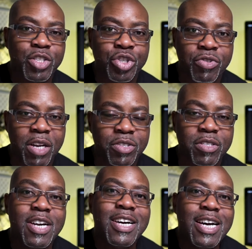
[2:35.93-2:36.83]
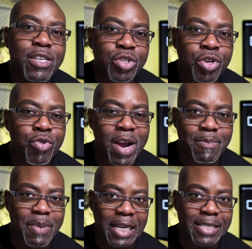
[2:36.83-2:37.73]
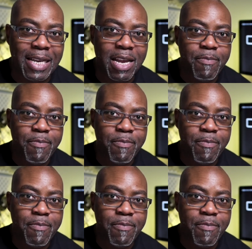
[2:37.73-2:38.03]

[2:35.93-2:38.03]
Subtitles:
trust and credibility.